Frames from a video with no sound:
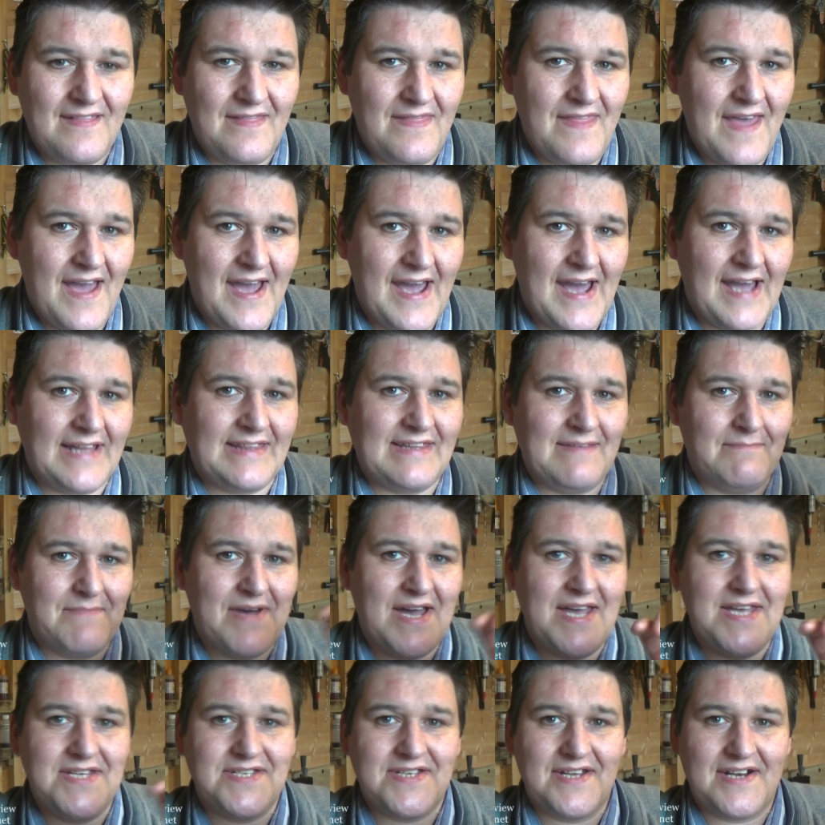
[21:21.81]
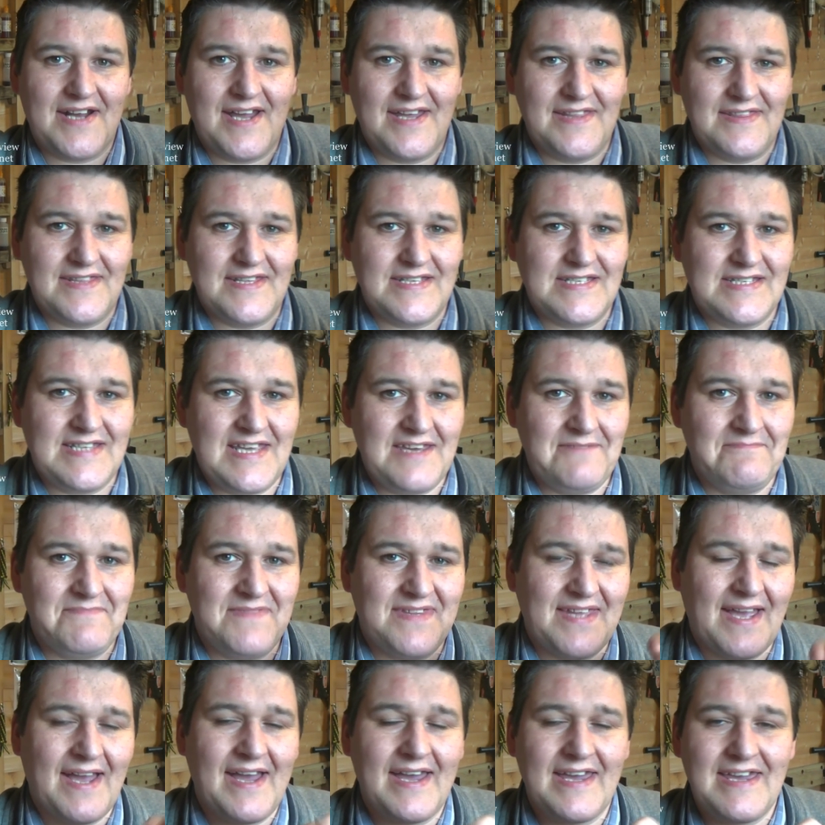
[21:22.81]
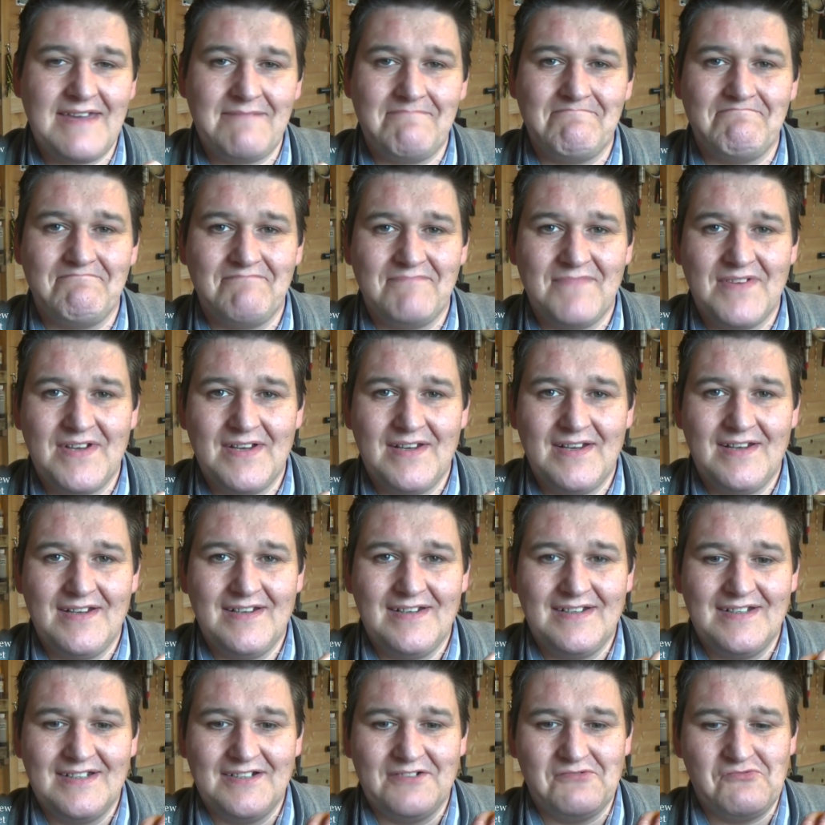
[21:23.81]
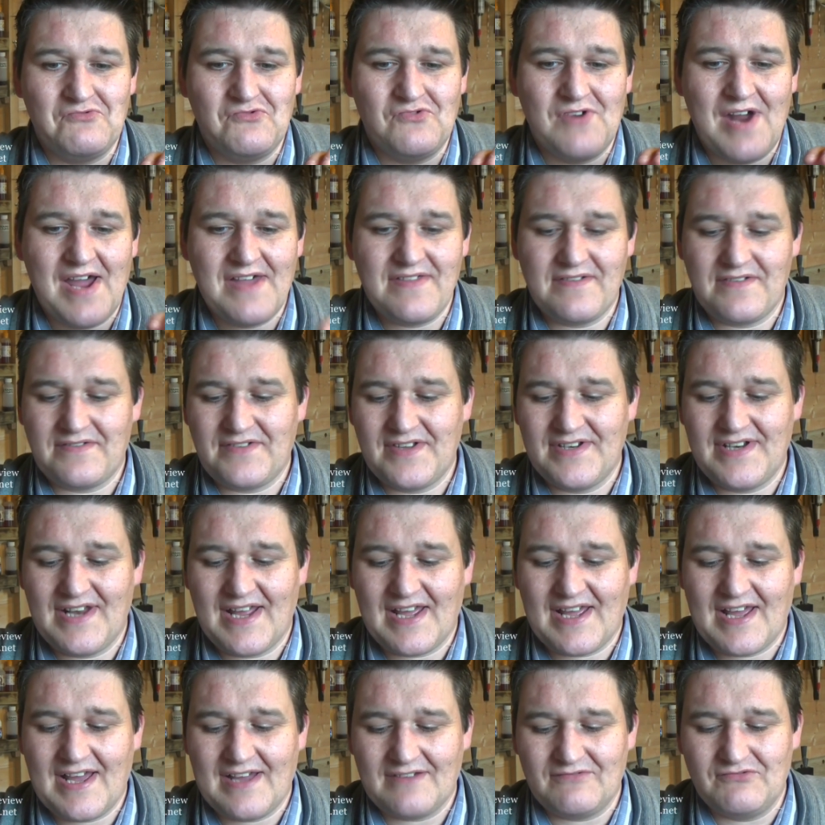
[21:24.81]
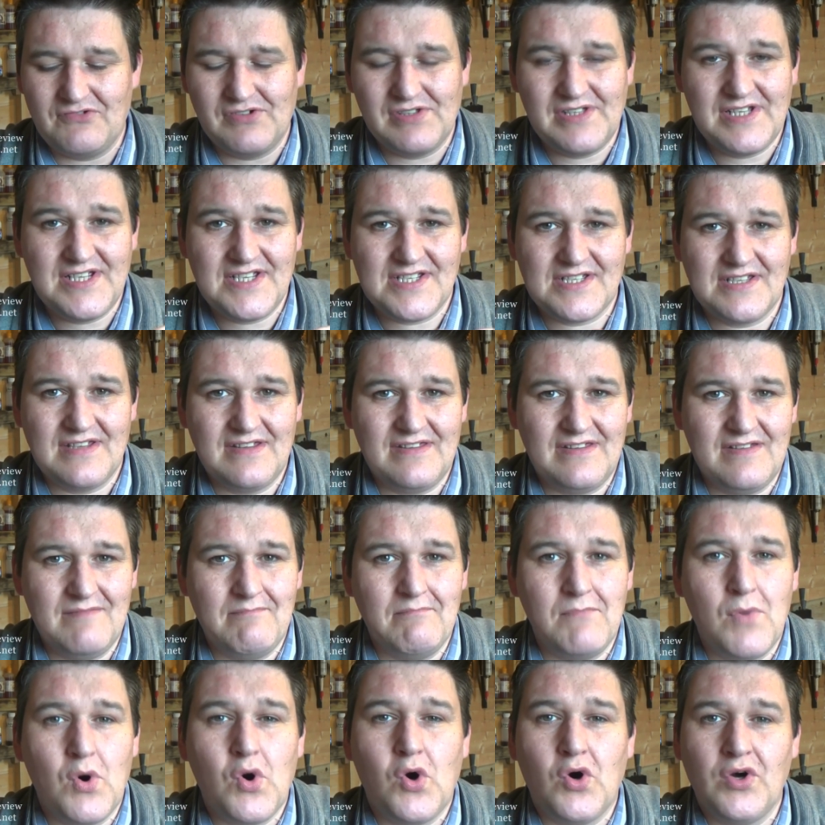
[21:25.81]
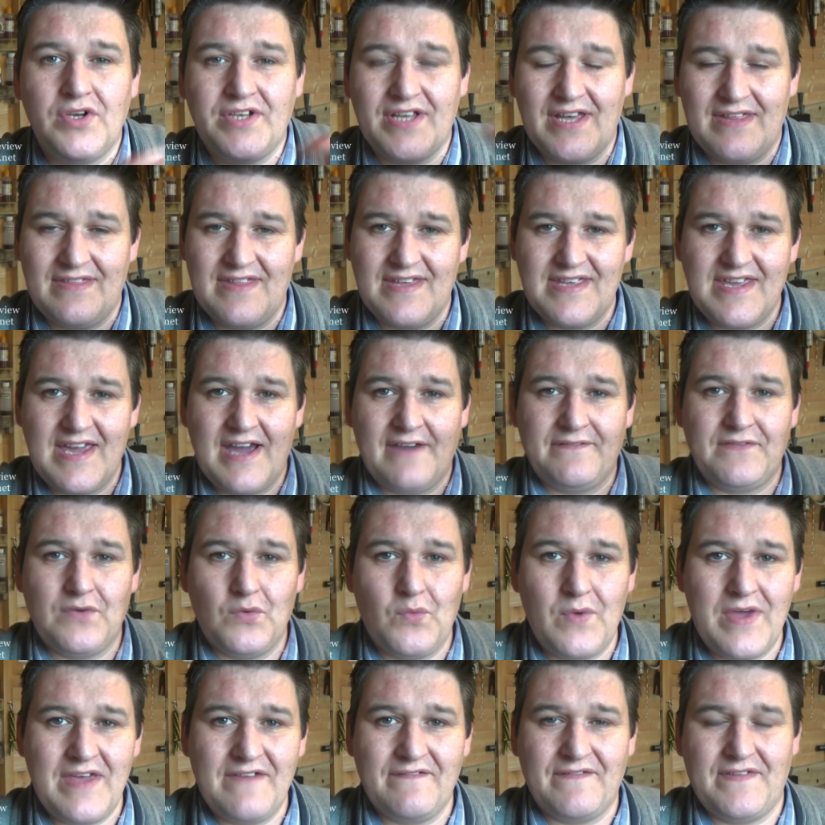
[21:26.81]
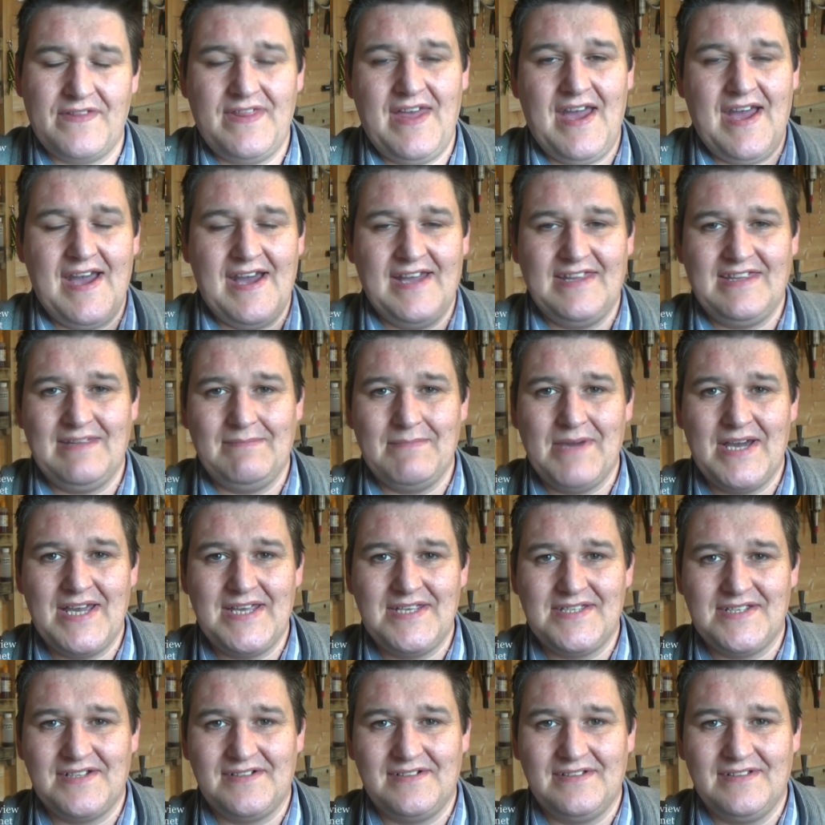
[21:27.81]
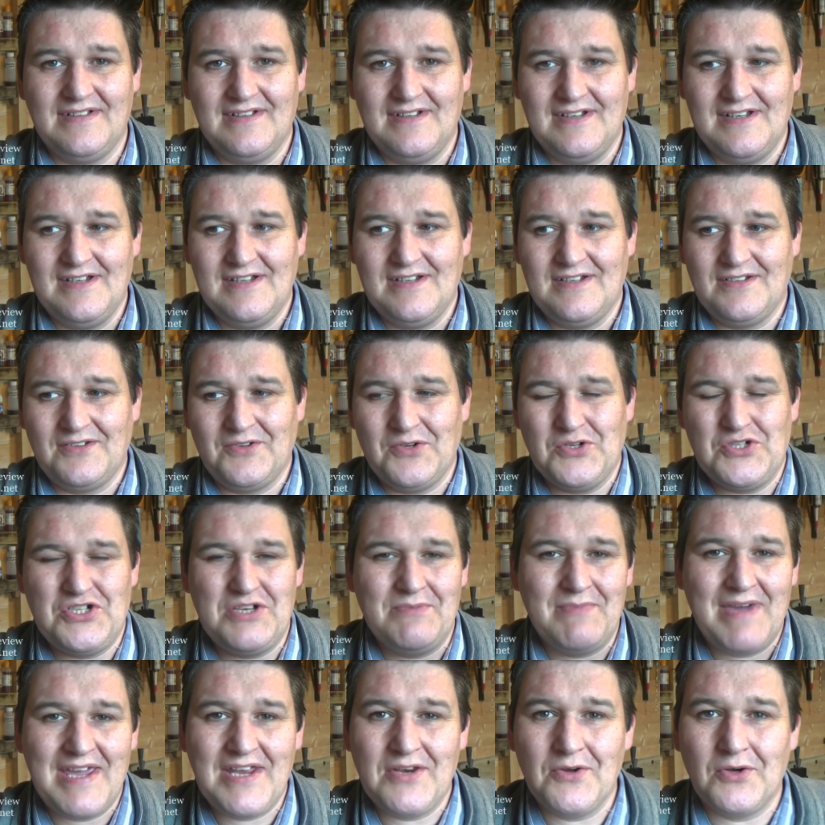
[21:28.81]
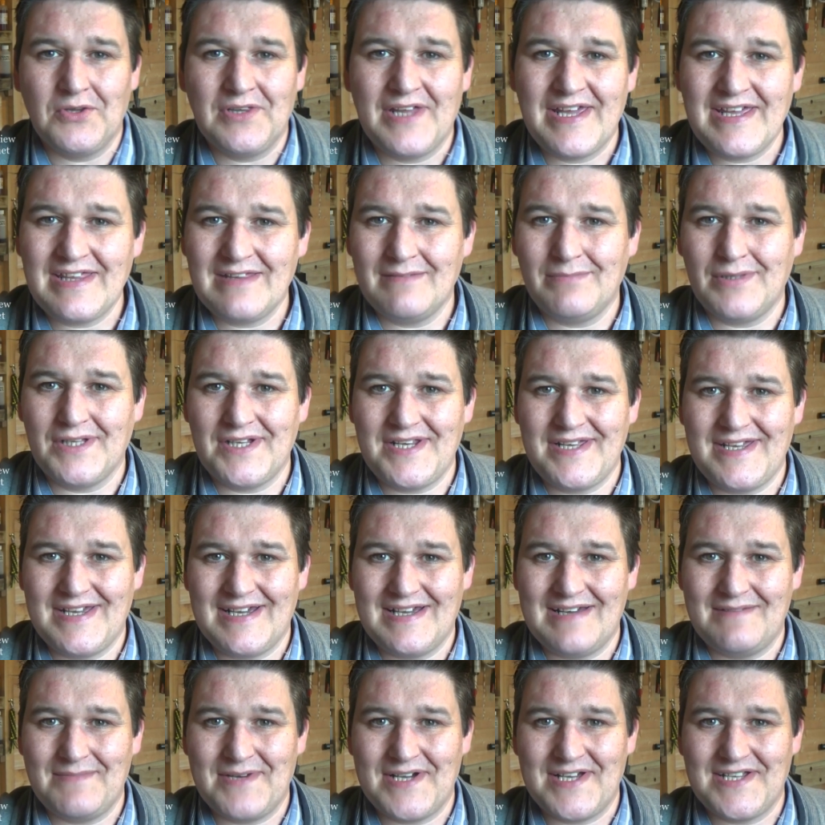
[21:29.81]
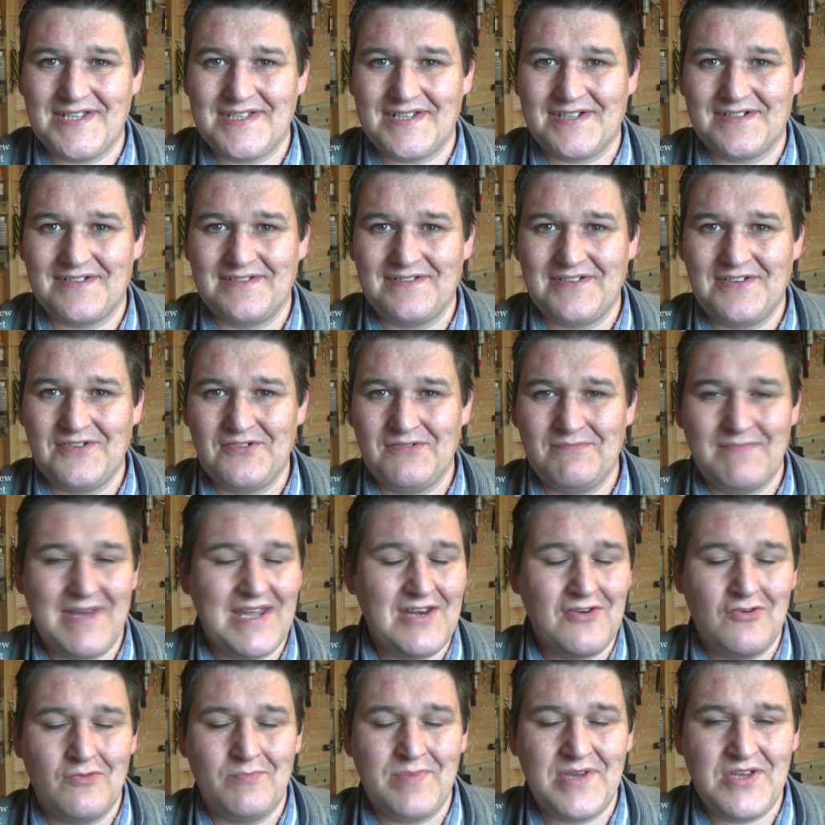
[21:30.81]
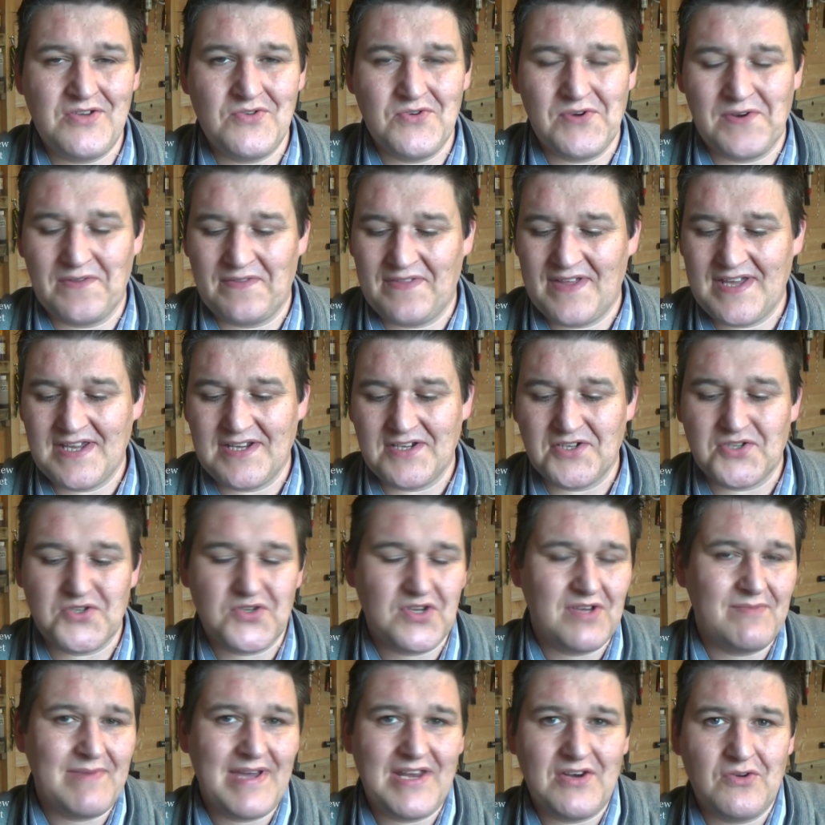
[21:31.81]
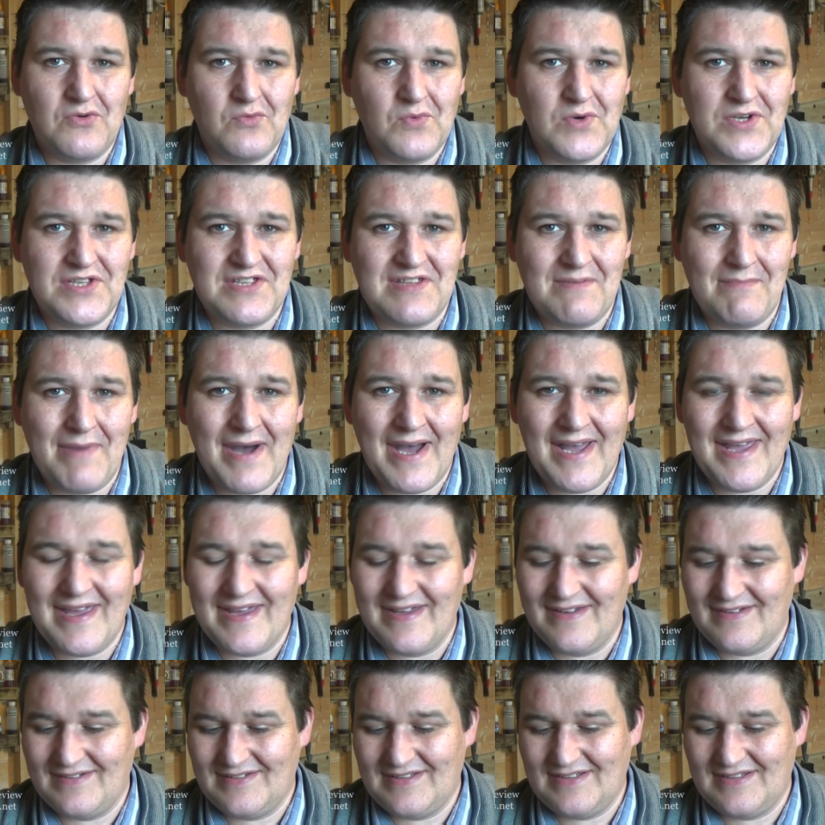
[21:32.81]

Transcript: the atomizer at the same time rather than releasing the mod and then you have to wait for the atomizer because you might not like the bloody atomizer you know it might not be your thing so you might not want to buy it